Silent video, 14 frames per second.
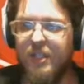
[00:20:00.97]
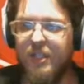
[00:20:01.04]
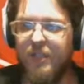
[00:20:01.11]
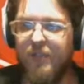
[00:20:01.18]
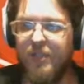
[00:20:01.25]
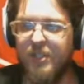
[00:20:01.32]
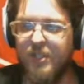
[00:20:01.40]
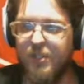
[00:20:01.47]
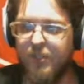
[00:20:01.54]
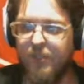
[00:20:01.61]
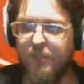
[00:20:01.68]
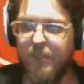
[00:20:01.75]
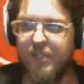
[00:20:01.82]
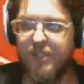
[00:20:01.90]
if this is
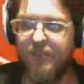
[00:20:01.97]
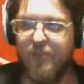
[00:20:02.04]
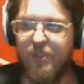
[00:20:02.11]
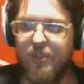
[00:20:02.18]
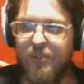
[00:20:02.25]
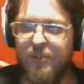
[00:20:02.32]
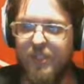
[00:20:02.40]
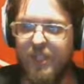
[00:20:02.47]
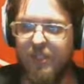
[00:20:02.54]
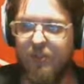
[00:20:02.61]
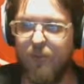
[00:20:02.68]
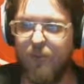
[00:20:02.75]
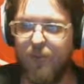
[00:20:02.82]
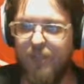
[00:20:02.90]
going to make the video take
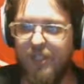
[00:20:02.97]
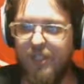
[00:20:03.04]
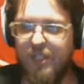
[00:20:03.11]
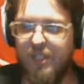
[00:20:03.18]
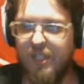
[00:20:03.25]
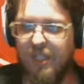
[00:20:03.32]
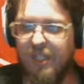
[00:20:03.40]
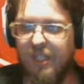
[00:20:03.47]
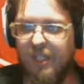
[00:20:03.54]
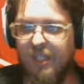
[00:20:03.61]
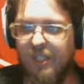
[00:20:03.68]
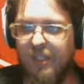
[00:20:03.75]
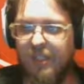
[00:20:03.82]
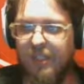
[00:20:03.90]
longer than you
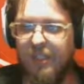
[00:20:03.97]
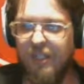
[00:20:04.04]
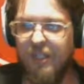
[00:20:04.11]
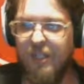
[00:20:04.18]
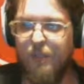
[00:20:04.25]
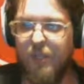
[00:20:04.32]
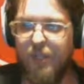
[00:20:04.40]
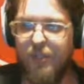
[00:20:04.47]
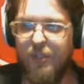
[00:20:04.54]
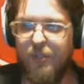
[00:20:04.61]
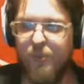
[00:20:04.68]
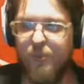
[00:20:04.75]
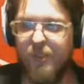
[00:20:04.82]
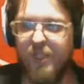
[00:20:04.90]
like, but I
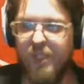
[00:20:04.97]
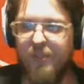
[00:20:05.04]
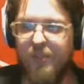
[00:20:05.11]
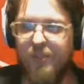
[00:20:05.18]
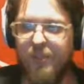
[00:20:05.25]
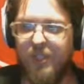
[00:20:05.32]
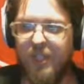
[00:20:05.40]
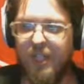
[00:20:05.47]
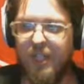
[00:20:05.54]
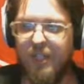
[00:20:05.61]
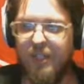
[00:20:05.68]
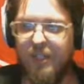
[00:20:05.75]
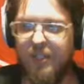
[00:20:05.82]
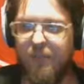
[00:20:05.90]
do want to give you
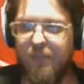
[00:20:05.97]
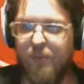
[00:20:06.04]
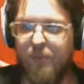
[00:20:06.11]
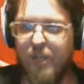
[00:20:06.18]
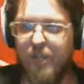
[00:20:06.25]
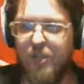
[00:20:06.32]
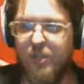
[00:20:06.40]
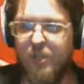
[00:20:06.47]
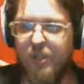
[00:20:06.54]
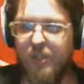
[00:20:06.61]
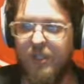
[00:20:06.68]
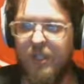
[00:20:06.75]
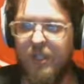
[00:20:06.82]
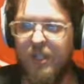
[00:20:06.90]
that
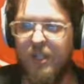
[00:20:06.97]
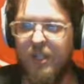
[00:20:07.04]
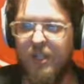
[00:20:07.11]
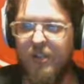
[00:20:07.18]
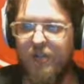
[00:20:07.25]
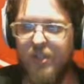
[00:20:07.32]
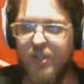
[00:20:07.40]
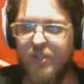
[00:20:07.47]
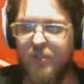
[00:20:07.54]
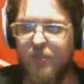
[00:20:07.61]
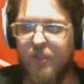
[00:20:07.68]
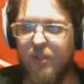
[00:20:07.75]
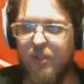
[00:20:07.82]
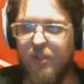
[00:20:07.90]
information. This
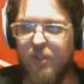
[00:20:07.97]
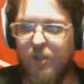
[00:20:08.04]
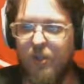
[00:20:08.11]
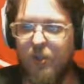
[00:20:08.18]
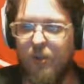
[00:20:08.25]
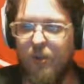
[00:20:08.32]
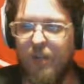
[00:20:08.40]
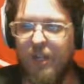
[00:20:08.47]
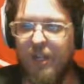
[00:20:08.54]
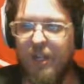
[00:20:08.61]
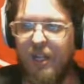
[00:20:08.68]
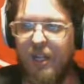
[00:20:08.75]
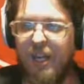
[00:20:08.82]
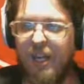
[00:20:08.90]
way you know
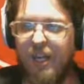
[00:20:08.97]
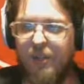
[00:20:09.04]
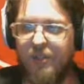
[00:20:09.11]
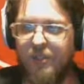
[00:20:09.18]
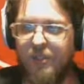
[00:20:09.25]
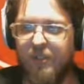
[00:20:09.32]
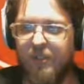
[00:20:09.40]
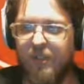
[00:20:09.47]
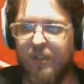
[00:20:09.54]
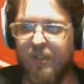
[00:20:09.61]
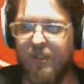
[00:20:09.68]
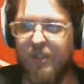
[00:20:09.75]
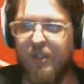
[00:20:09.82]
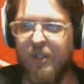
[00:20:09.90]
how to
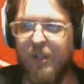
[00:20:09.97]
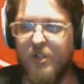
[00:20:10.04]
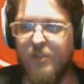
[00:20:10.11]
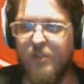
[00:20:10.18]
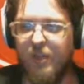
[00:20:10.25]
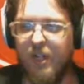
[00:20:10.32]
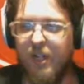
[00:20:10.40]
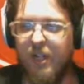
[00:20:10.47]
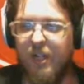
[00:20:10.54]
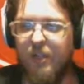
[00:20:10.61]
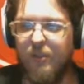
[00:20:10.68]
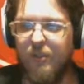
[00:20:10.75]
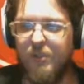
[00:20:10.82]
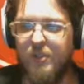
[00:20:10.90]
unlock the Gashima
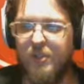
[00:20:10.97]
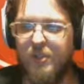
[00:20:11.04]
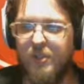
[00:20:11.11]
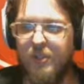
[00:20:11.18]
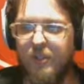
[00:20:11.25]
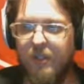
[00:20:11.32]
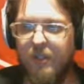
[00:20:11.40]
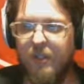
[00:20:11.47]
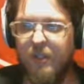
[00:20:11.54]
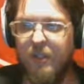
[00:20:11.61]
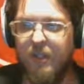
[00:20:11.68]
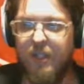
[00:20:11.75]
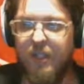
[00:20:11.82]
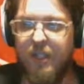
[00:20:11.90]
Isles.
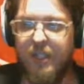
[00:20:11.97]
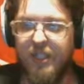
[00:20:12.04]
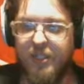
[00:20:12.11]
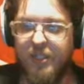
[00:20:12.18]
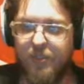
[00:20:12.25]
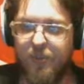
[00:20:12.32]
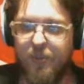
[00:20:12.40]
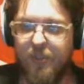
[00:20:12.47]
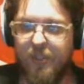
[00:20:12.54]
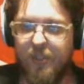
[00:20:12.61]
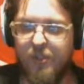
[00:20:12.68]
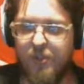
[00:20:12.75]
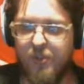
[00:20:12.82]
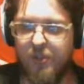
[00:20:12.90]
It is through the
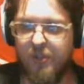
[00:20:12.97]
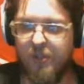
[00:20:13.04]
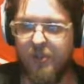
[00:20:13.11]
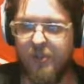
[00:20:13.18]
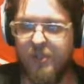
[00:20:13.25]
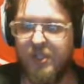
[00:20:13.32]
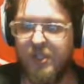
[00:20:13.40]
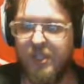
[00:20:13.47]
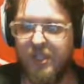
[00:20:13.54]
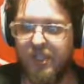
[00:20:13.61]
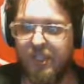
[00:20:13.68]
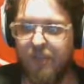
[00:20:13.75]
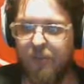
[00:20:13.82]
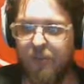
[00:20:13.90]
construction
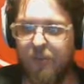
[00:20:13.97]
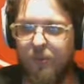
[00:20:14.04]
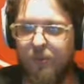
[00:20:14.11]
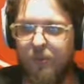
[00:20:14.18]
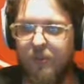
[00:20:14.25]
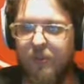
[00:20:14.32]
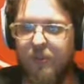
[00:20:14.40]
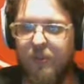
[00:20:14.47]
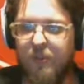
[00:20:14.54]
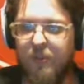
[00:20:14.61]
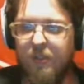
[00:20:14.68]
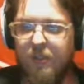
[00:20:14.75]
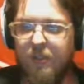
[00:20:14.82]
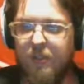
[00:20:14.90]
skill.
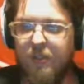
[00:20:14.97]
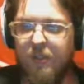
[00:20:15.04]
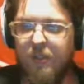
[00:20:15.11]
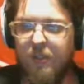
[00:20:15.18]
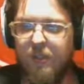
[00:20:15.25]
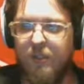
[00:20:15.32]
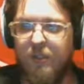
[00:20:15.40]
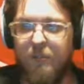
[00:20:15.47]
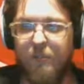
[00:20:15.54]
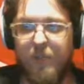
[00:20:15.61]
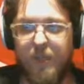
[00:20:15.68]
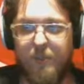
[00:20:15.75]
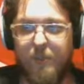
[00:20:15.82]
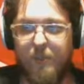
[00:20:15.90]

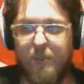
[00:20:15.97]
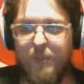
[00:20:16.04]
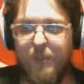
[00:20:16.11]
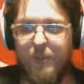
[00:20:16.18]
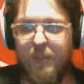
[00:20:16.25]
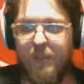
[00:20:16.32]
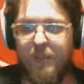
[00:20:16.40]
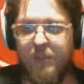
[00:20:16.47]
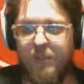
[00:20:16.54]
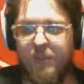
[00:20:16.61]
Maybe, maybe not.